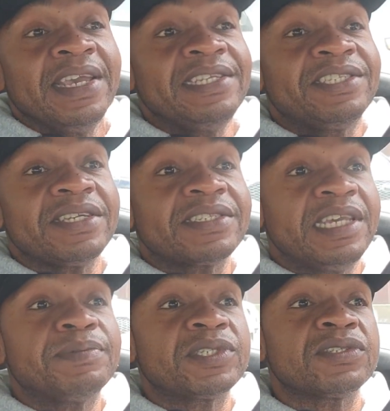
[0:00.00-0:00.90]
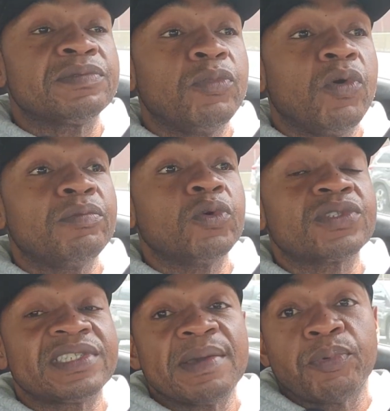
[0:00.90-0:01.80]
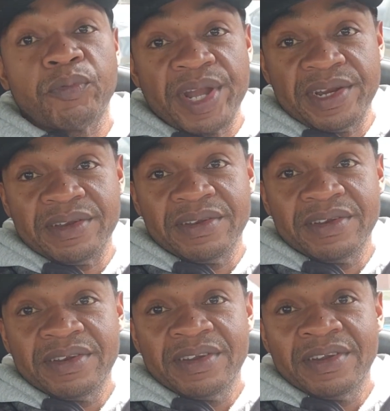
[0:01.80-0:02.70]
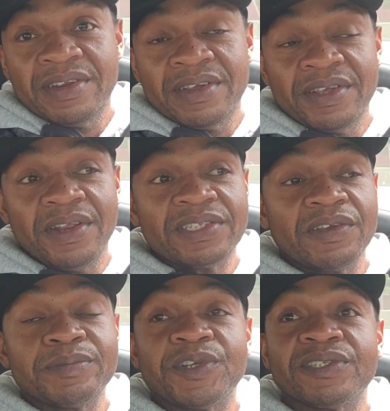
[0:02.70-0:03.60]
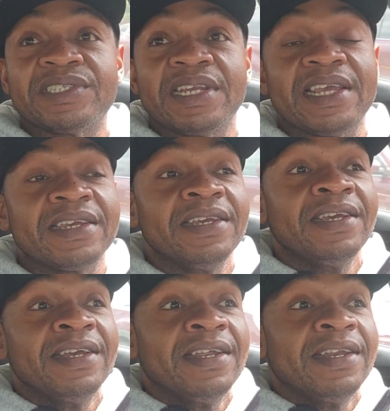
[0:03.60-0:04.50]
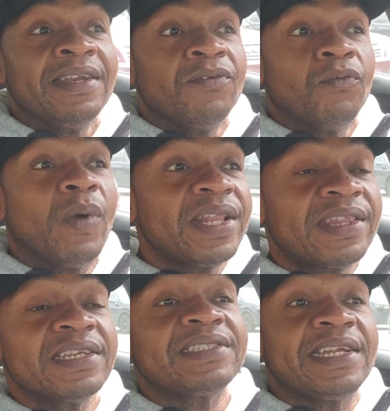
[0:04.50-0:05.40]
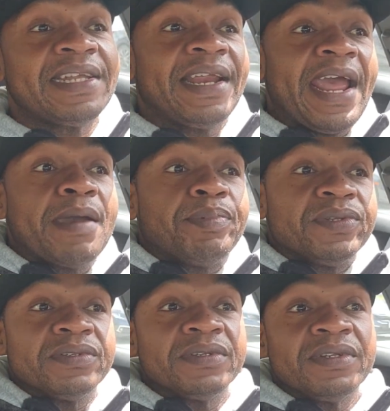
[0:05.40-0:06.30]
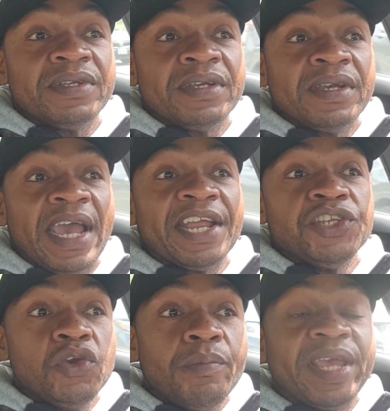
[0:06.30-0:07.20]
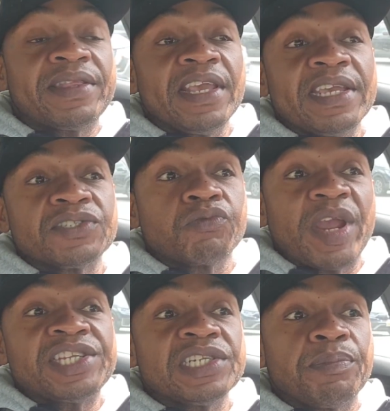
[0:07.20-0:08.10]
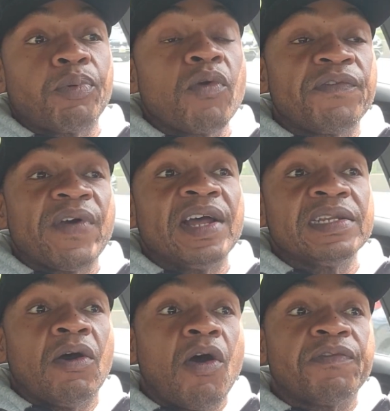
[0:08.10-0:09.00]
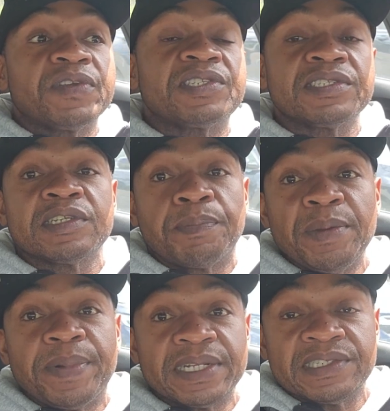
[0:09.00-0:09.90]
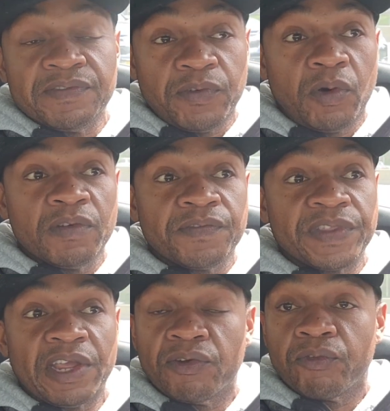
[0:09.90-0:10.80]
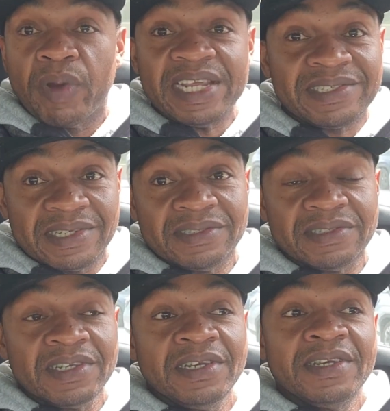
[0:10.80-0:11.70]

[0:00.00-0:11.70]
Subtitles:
it just keeps us more and more separated. You understand what I'm trying to say? Like, when things like that happen, and you may think it's racially profiled, the officers, the people that's involved, they're racist,